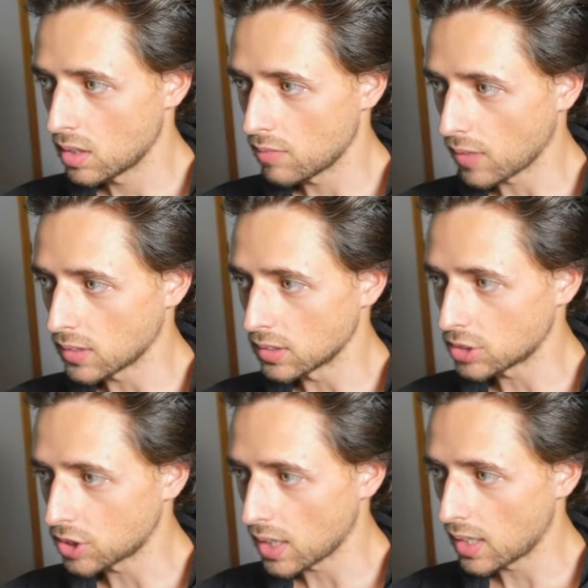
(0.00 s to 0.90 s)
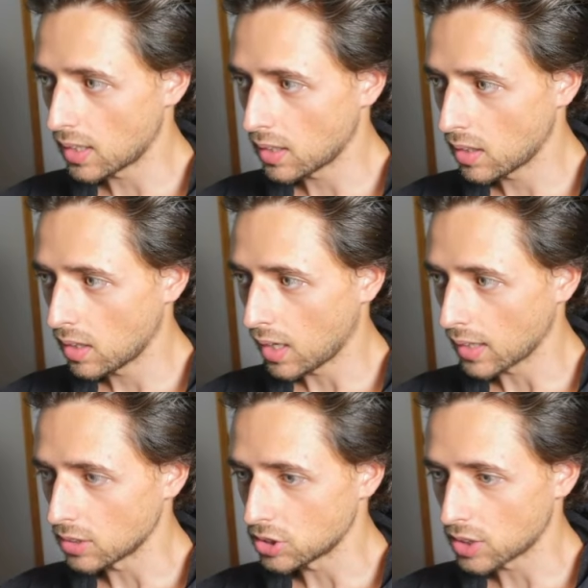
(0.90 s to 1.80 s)
If I click share, I
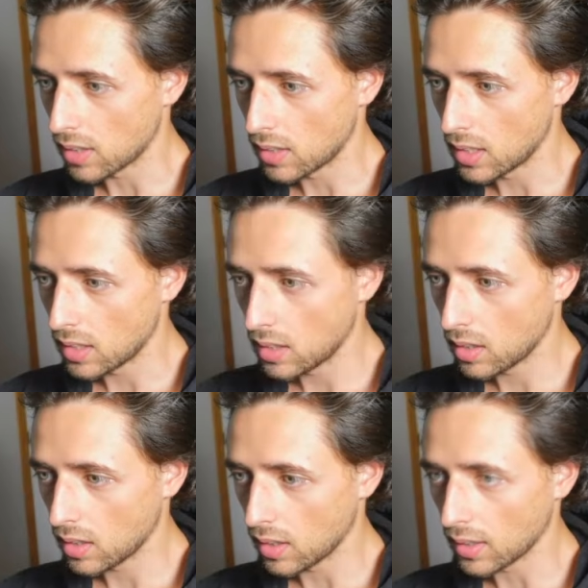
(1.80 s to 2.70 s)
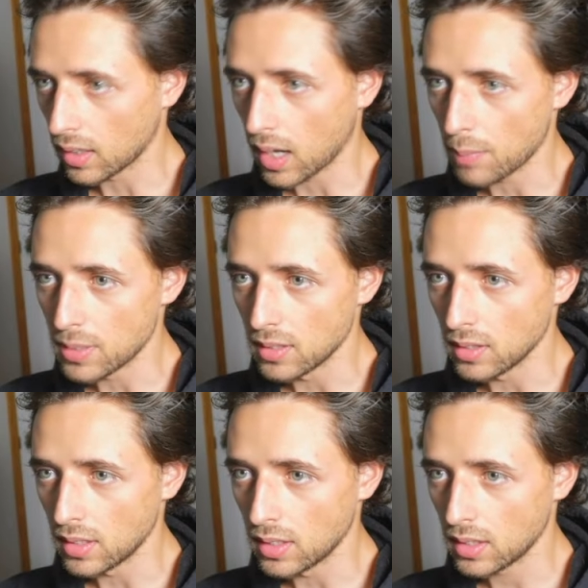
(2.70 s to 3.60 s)
can share it and copy the
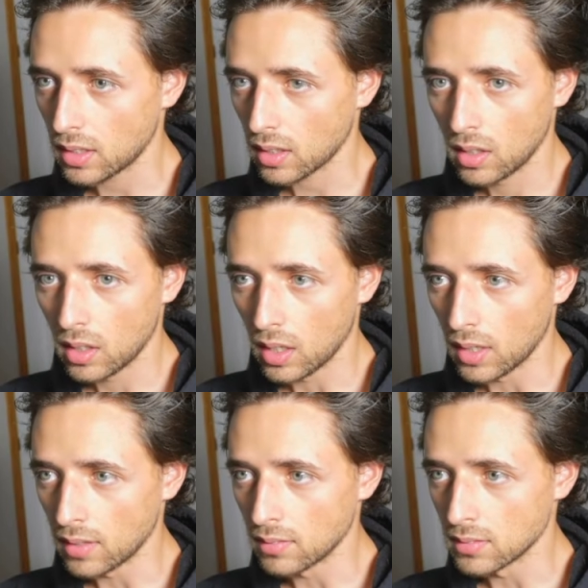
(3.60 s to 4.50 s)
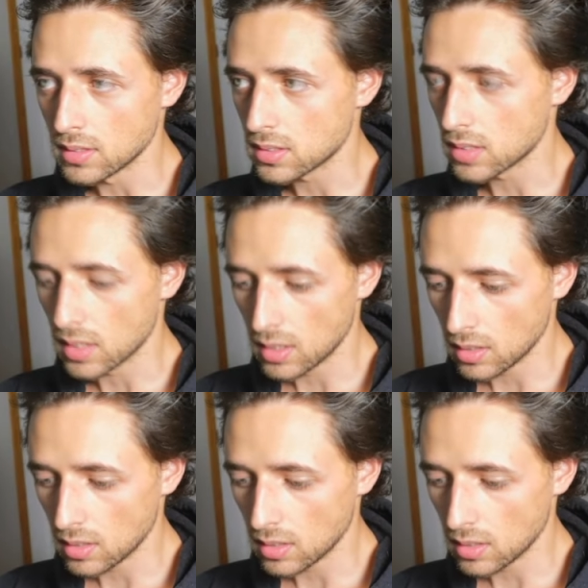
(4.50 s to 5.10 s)
link. And then let's say